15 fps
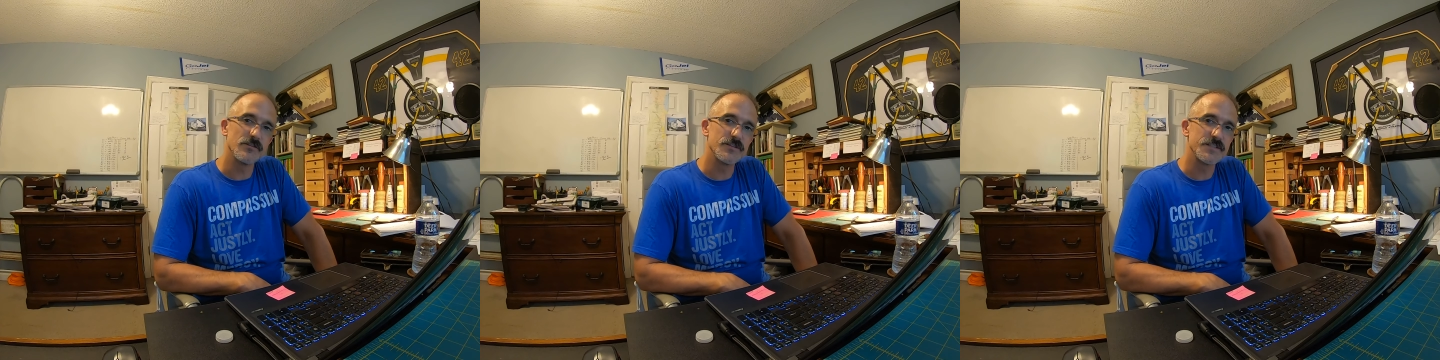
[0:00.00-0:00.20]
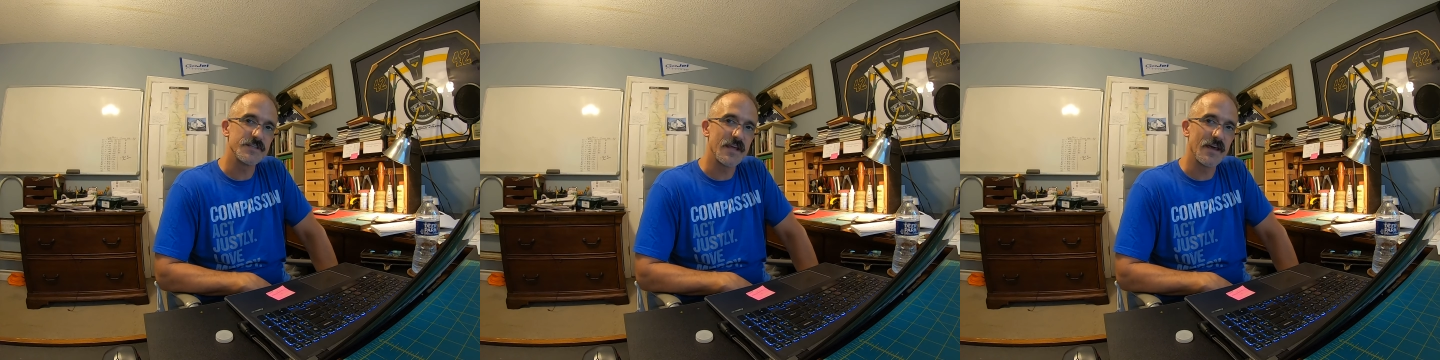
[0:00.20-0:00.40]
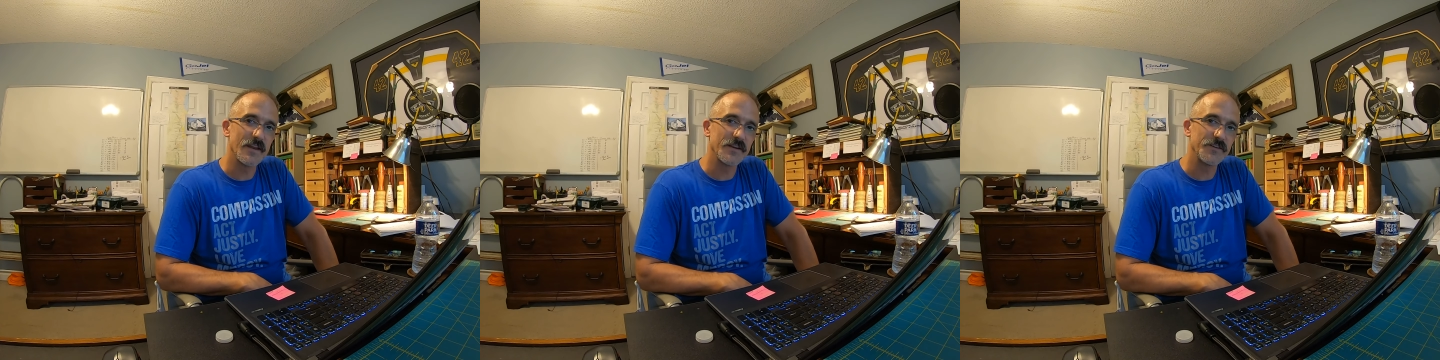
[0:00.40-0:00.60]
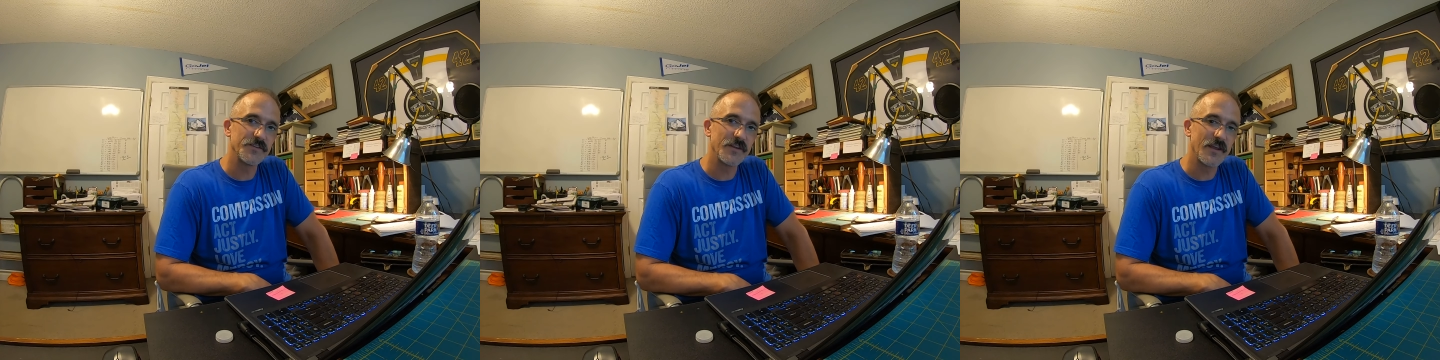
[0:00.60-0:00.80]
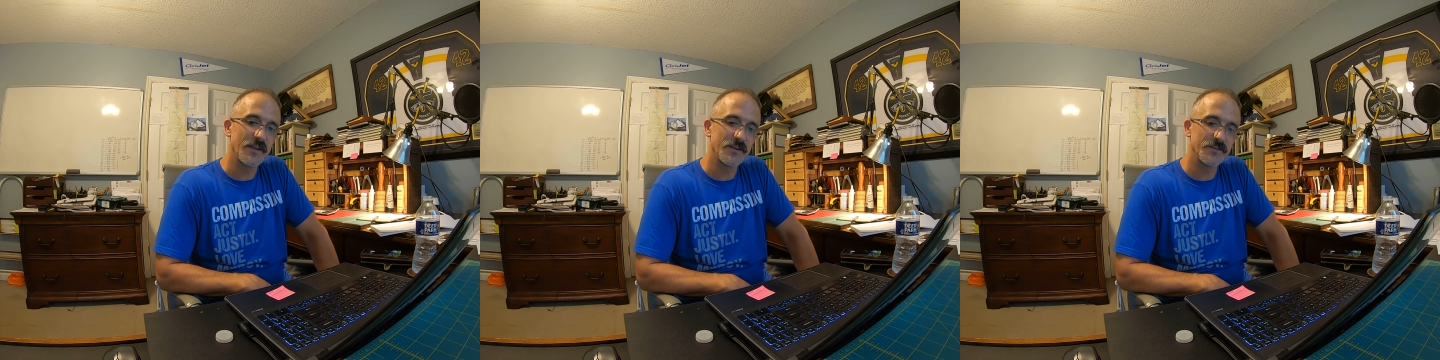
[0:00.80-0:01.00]
status
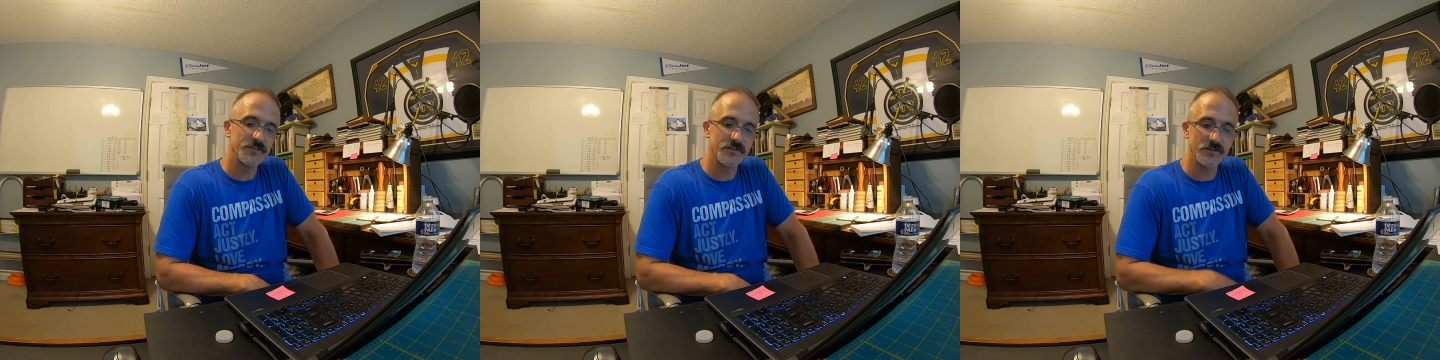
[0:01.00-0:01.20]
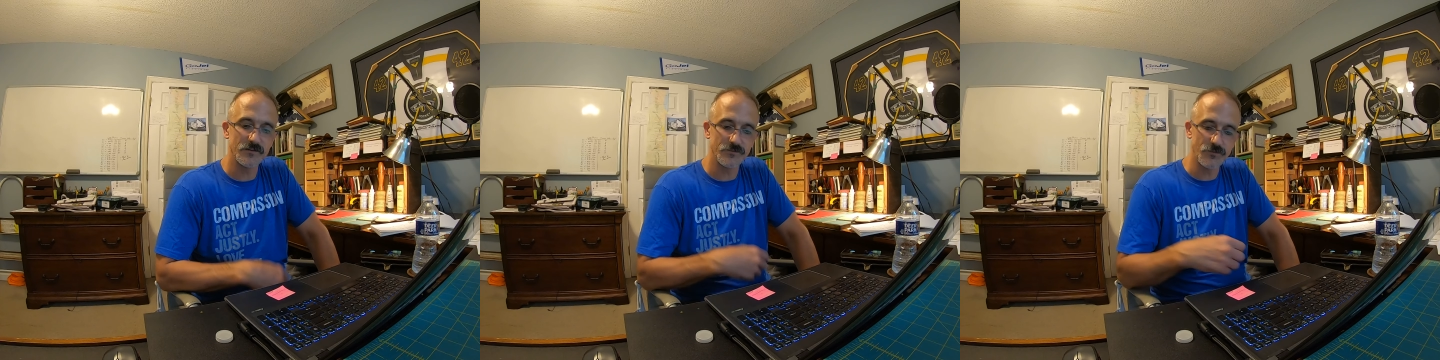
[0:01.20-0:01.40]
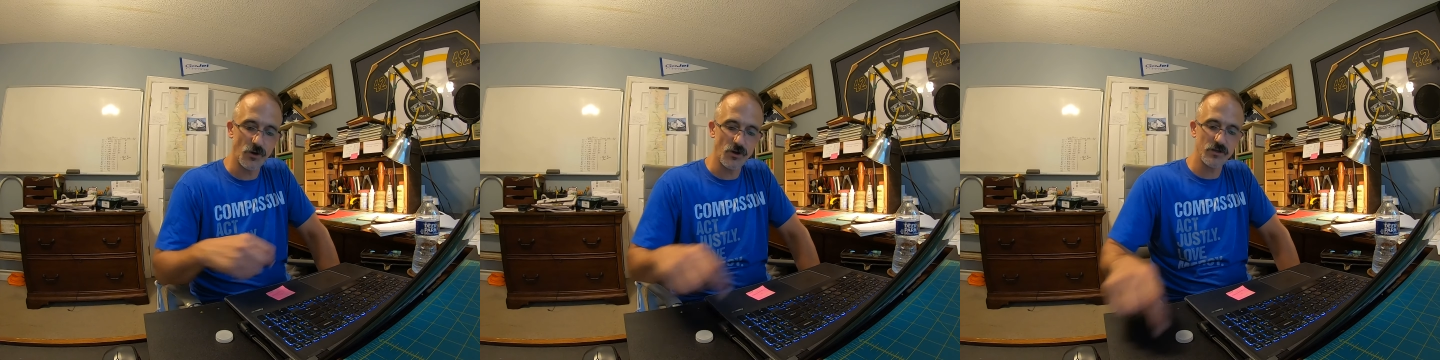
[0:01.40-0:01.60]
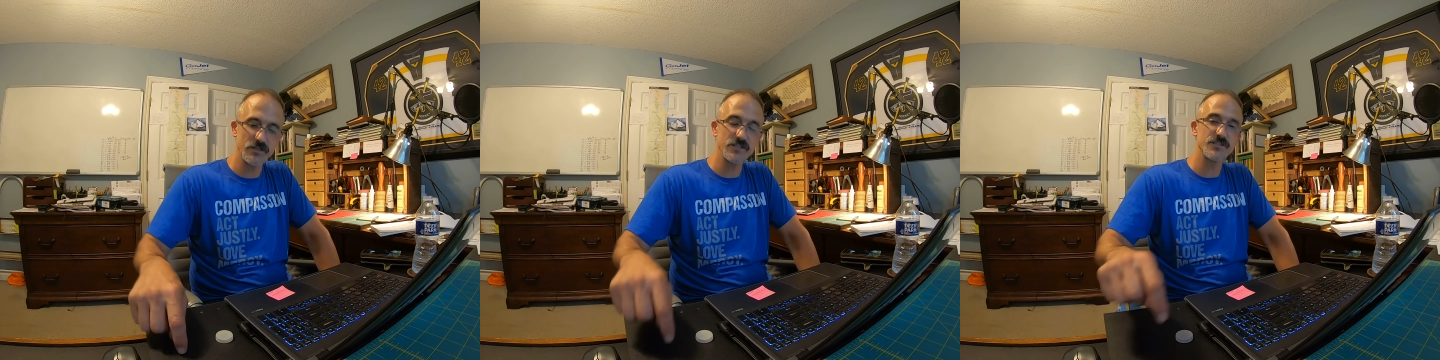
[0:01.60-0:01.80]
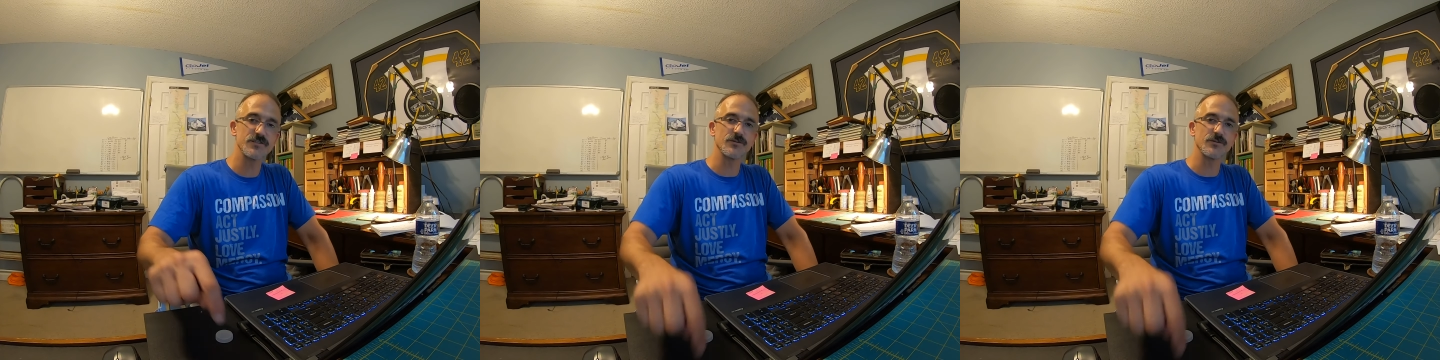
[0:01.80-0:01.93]
as of August